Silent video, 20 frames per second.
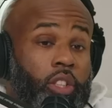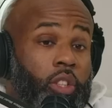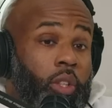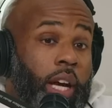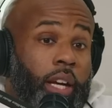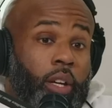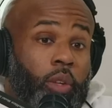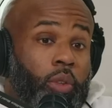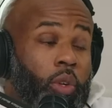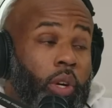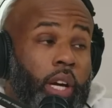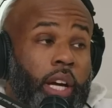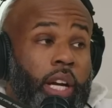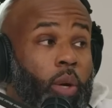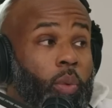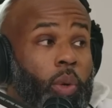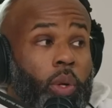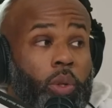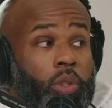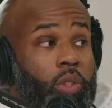so I don't know how
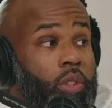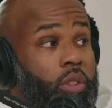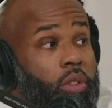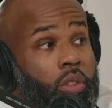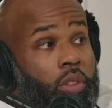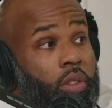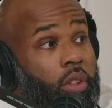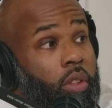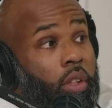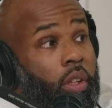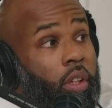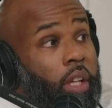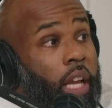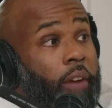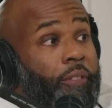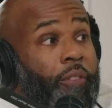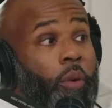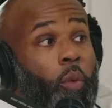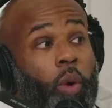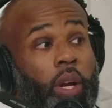that works.
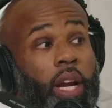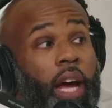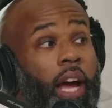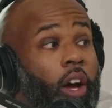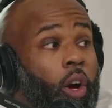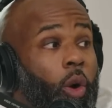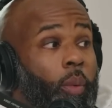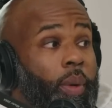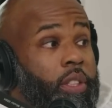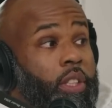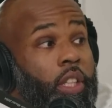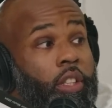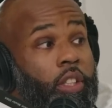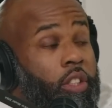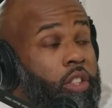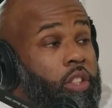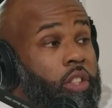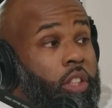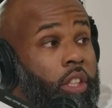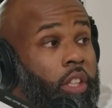Like, from what I always
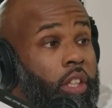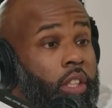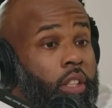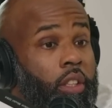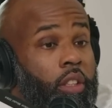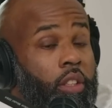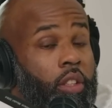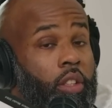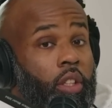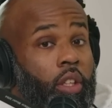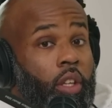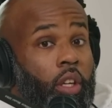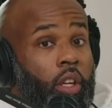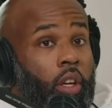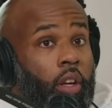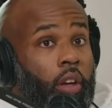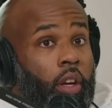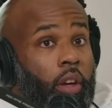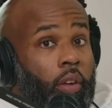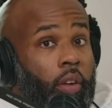understood,
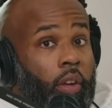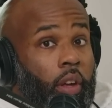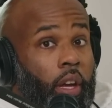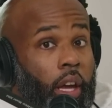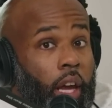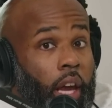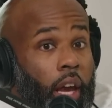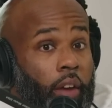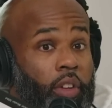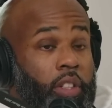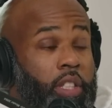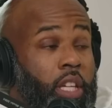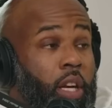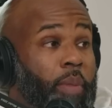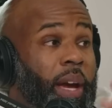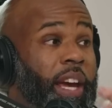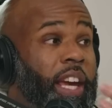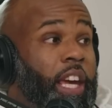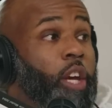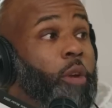every
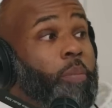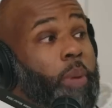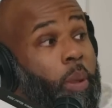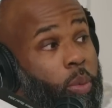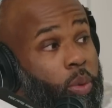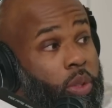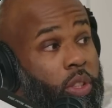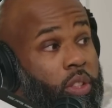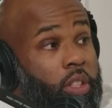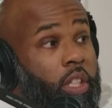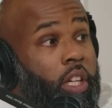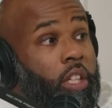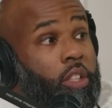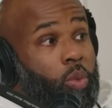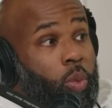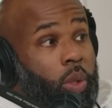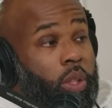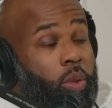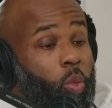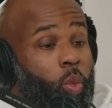time I hear people discuss
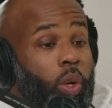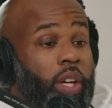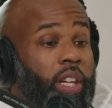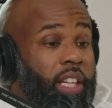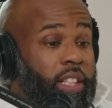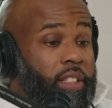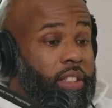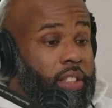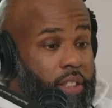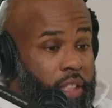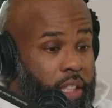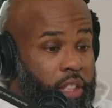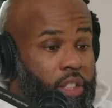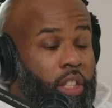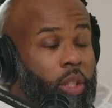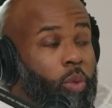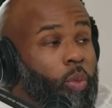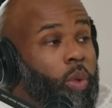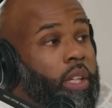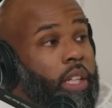what, what is
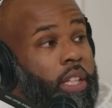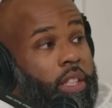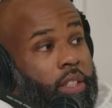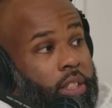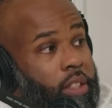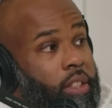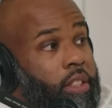snitching and what isn't